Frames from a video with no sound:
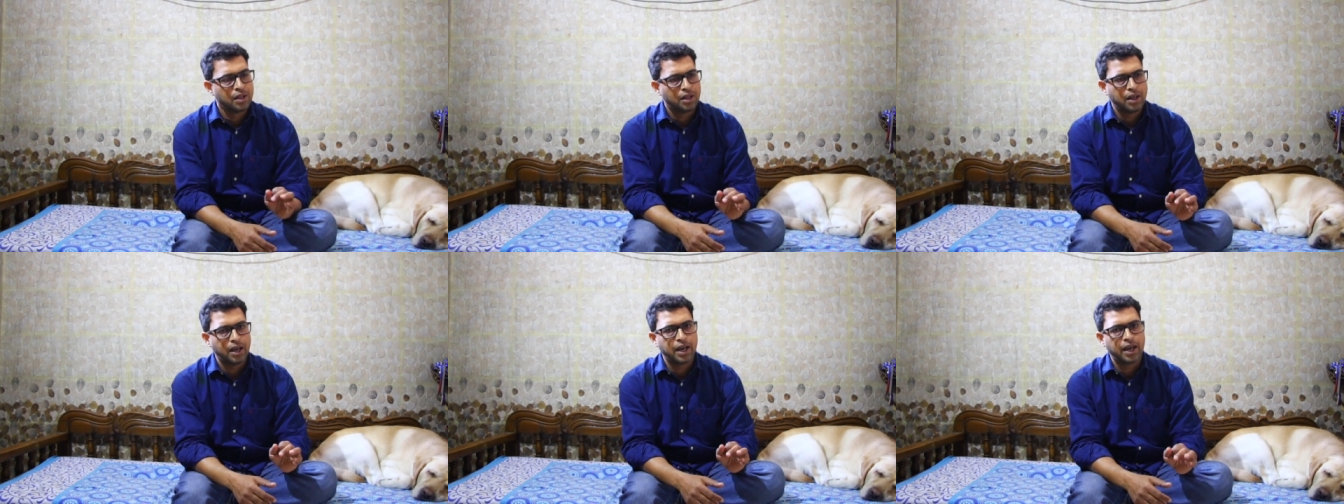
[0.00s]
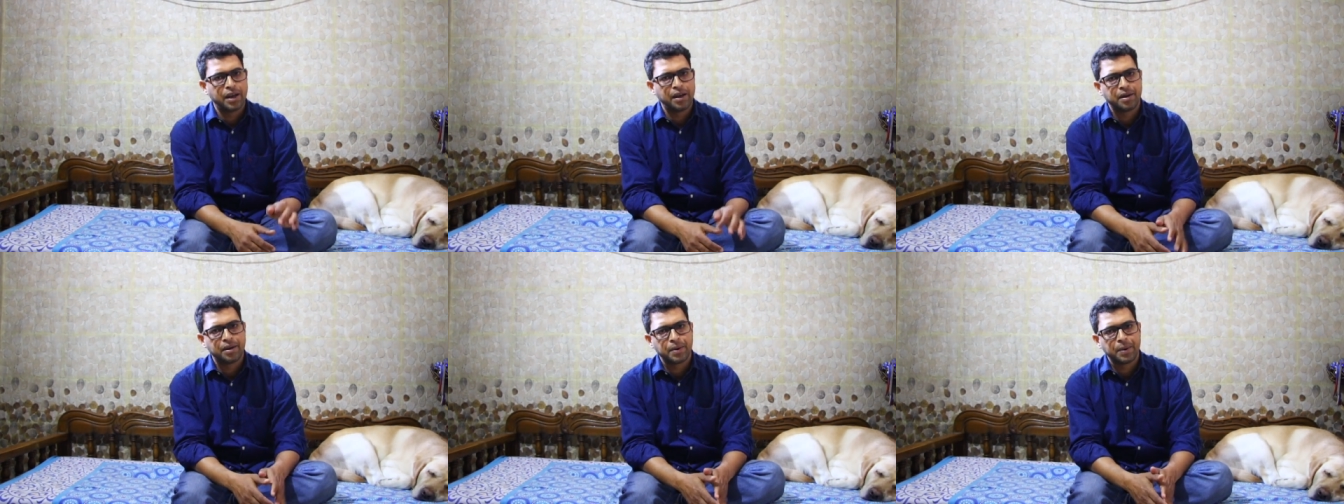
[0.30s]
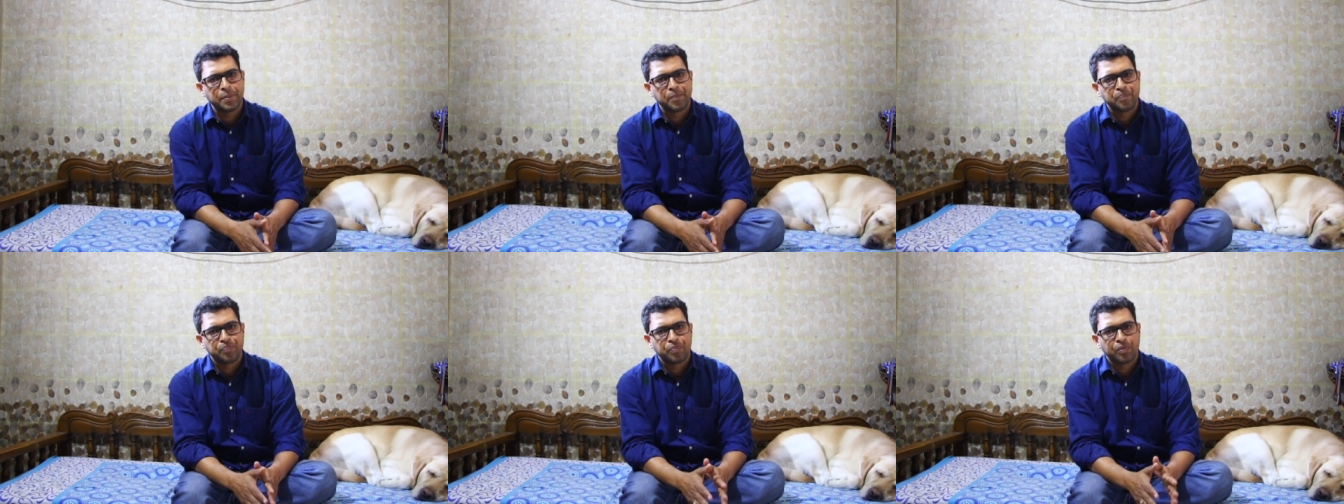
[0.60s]
And
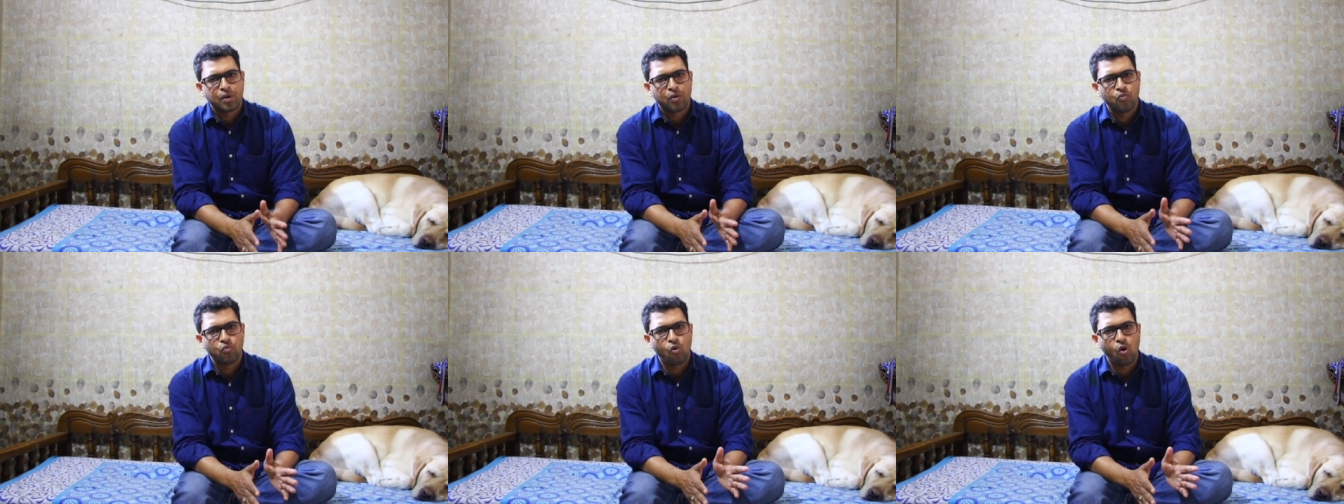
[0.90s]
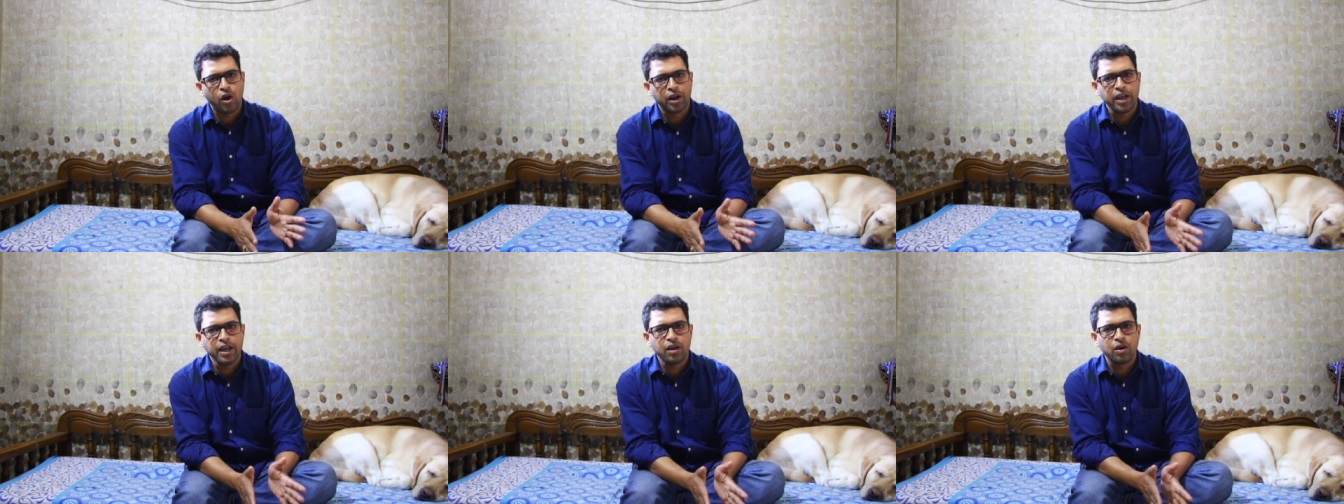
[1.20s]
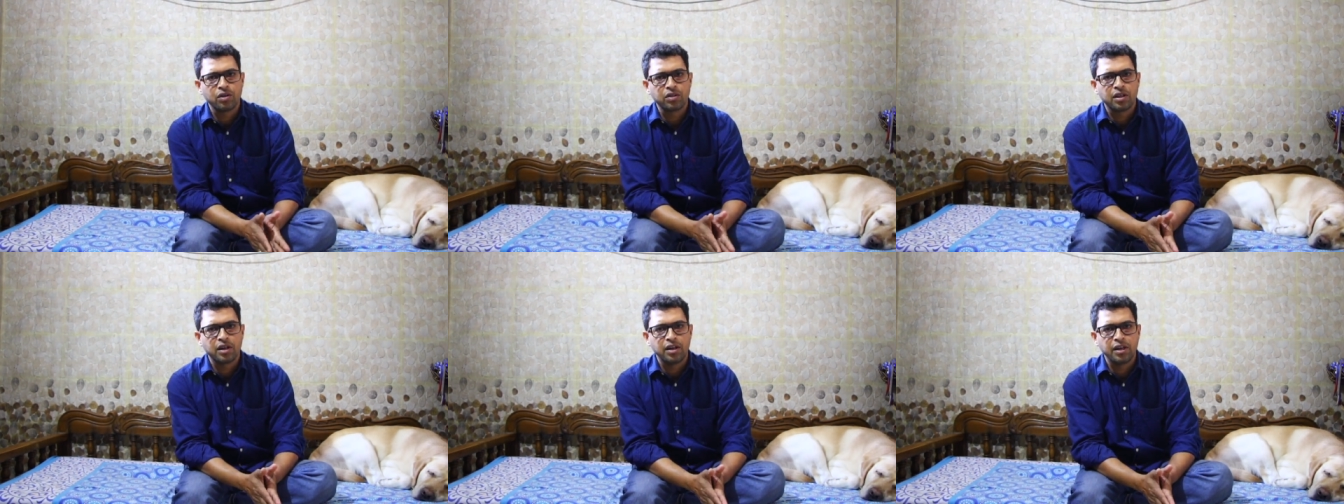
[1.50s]
walking
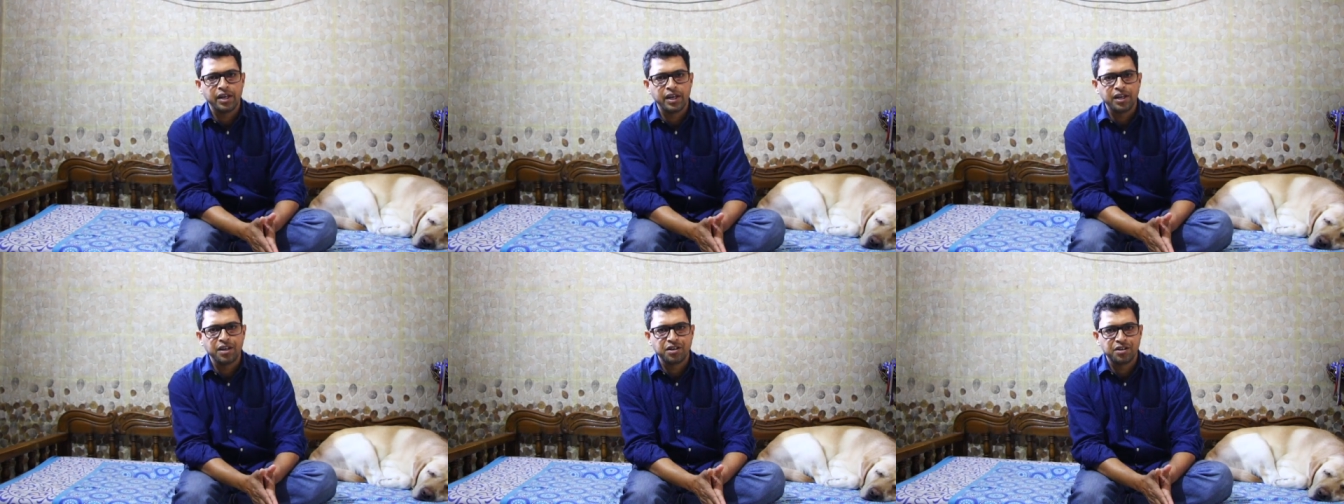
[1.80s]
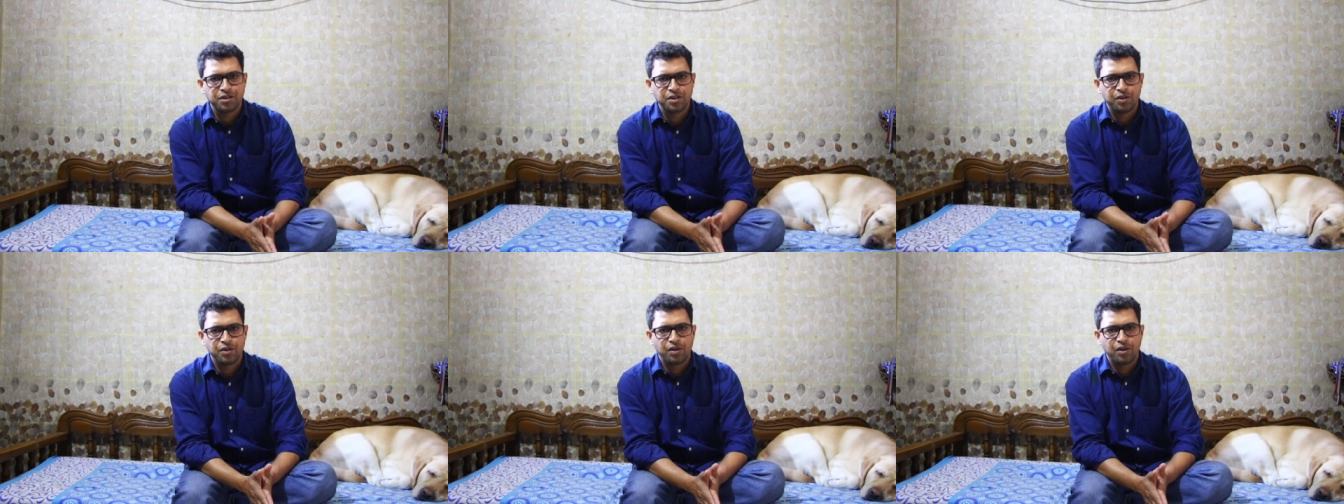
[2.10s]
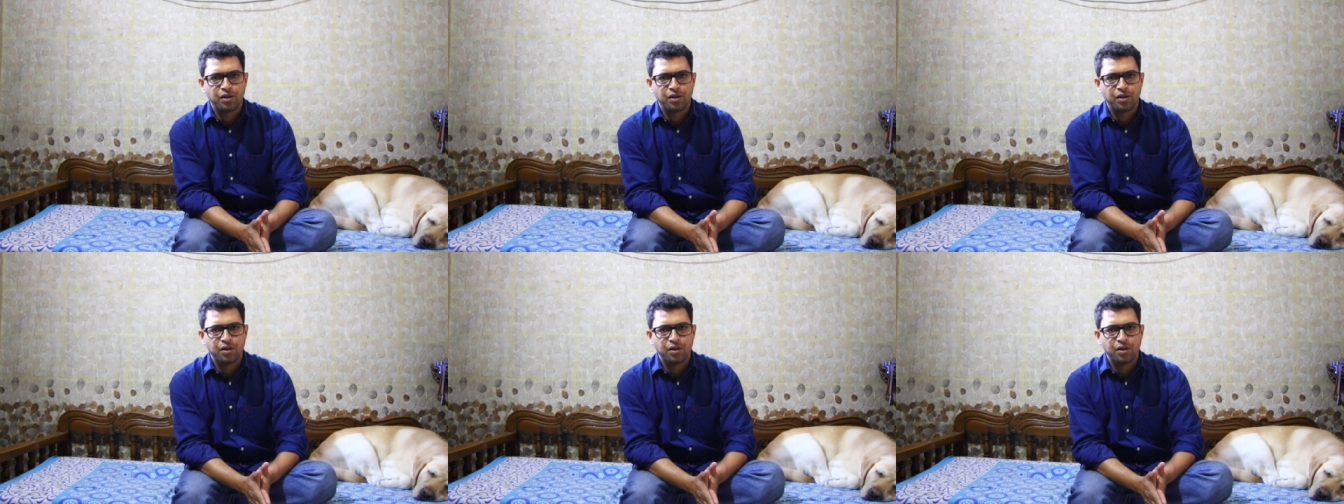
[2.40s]
on the leash,